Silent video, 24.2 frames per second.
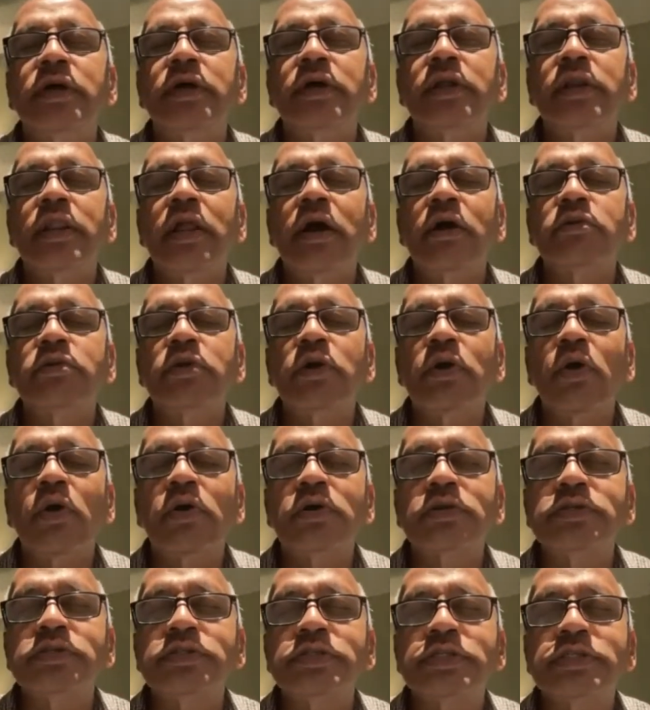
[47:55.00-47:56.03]
Now, the
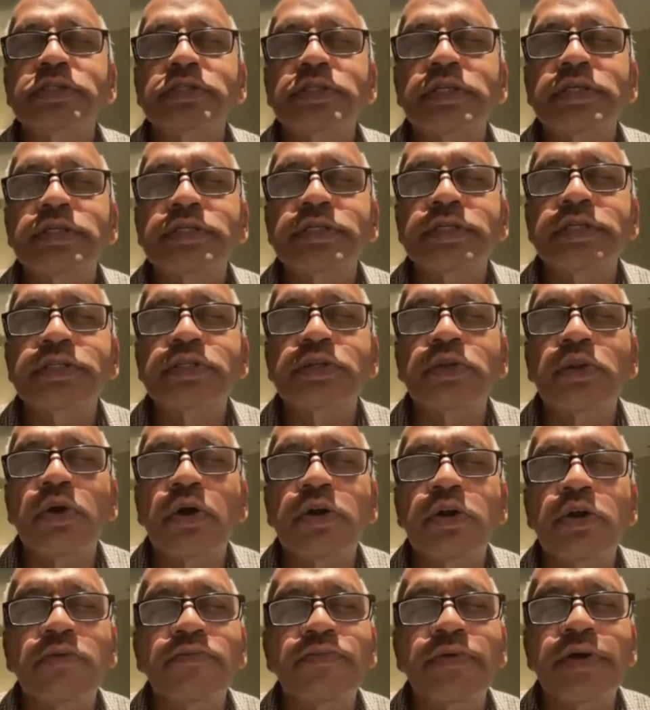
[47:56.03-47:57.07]
consciousness is
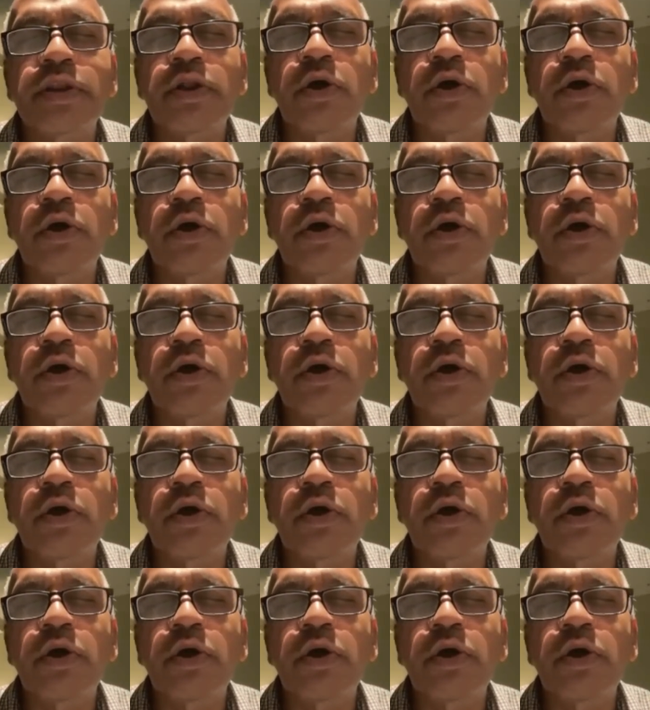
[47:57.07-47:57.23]
not of an